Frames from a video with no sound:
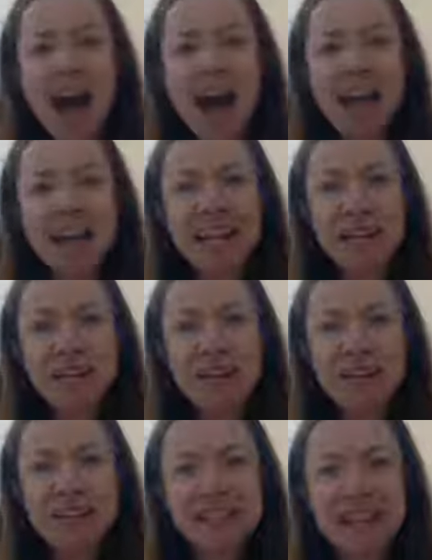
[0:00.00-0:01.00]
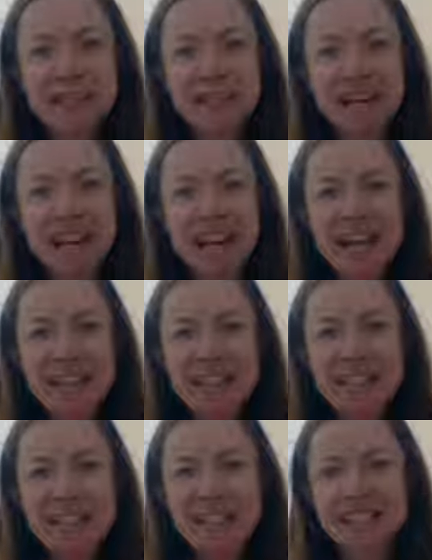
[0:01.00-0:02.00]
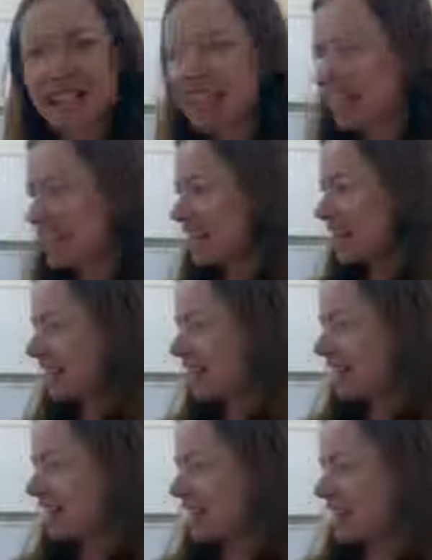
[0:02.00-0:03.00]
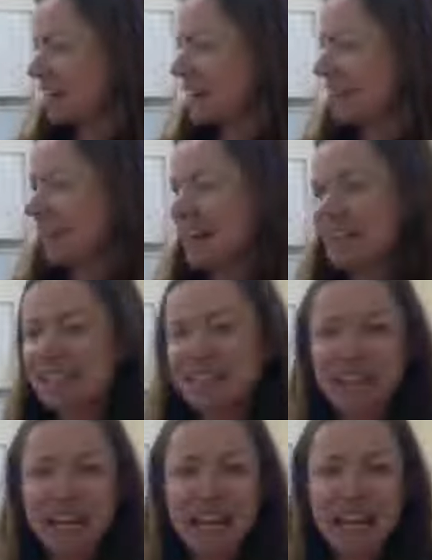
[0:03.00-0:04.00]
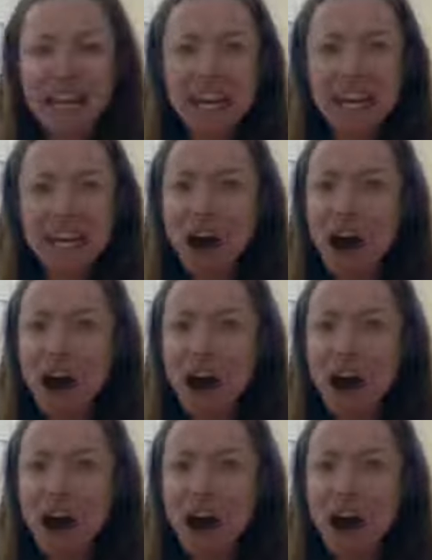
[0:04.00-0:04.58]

And guess what they sent me next? Let's see.